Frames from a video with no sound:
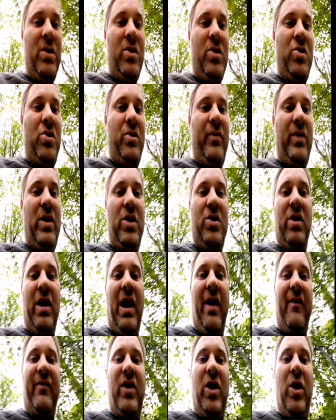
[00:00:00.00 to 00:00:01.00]
"You really don't
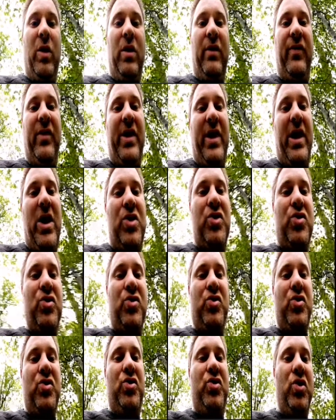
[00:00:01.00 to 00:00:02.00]
have any qualifications
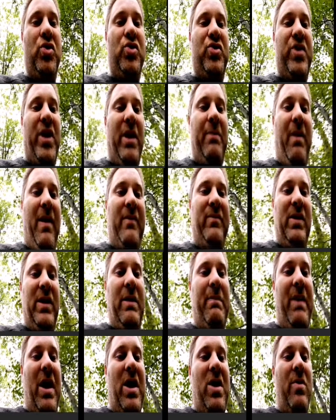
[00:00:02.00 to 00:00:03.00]
to judge then apparently.
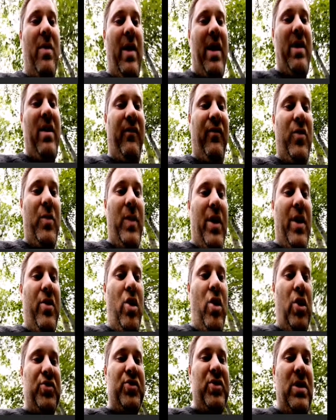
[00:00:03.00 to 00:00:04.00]
By the way, if you are
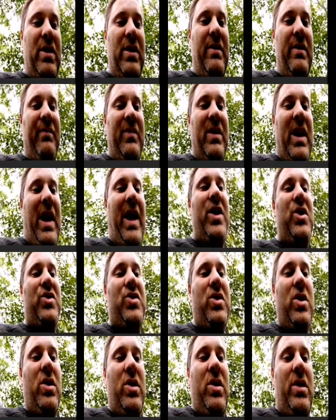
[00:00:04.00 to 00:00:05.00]
not,"
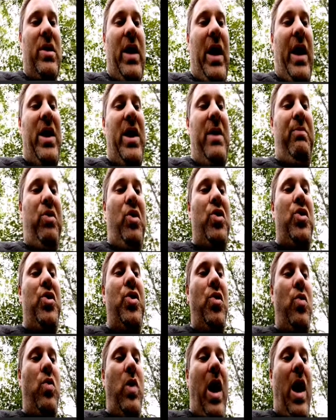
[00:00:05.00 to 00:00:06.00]
and he put
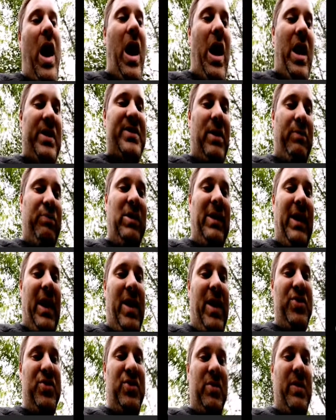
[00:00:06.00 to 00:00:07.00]
"you are" separate letters.